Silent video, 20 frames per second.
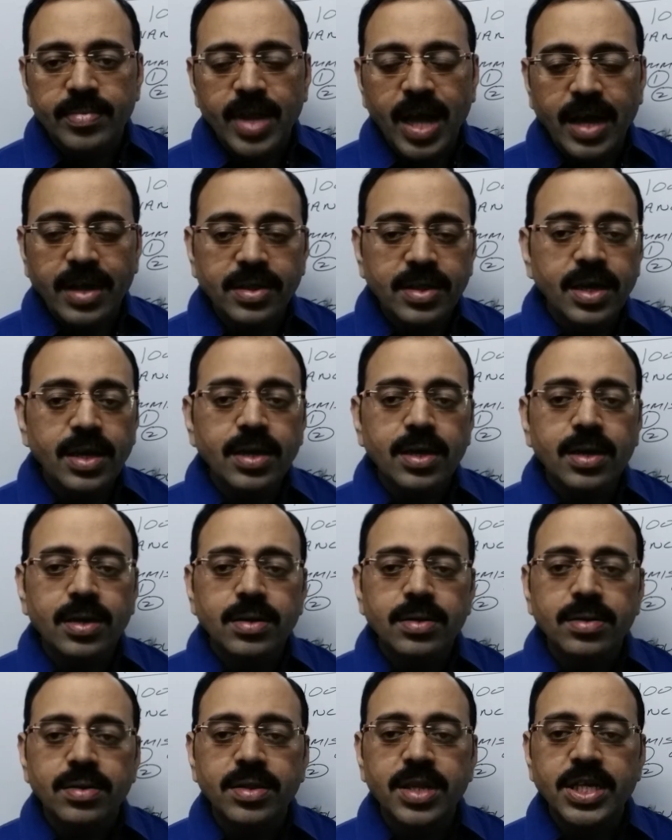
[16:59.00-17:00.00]
I think
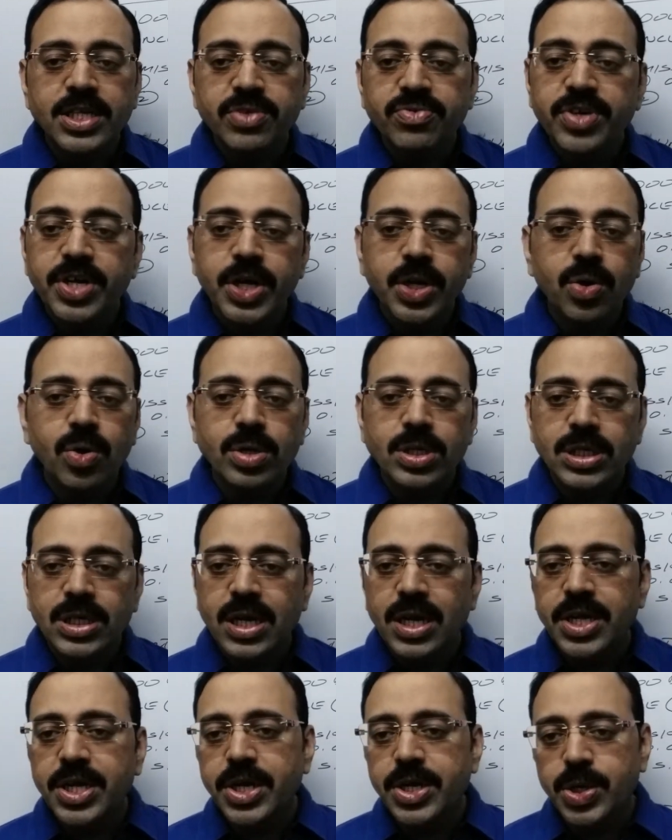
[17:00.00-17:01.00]
this video is
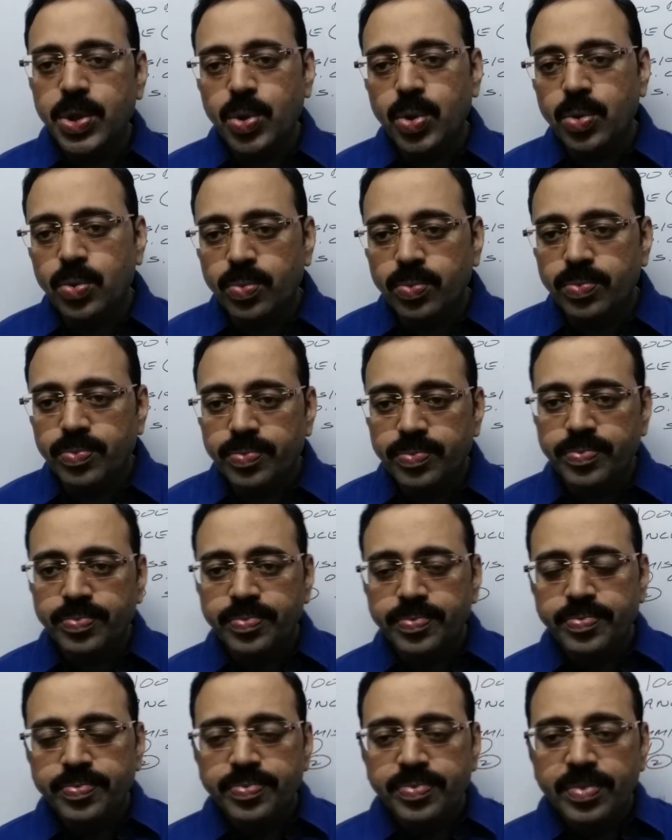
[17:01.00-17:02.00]
clear to you.
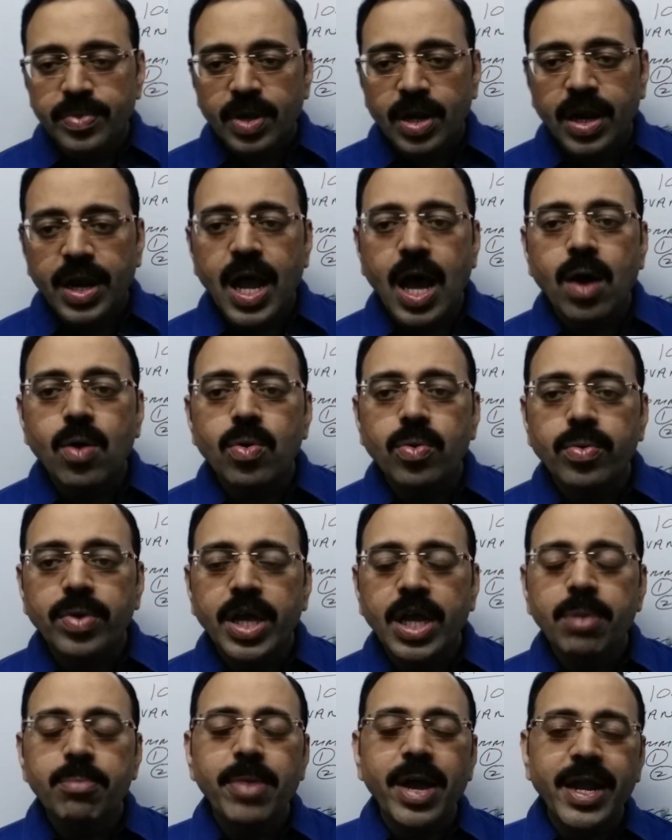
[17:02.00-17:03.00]
Now
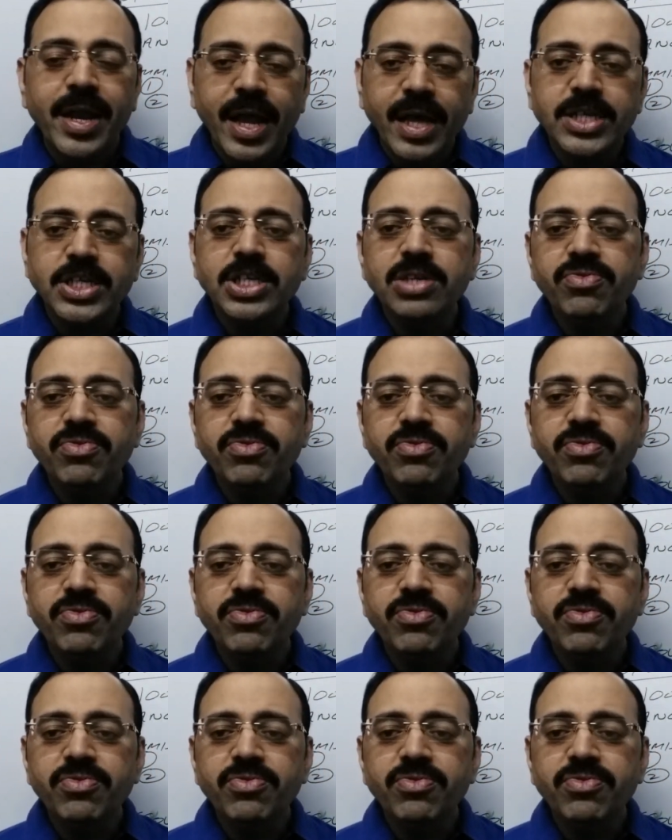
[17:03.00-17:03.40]
in my next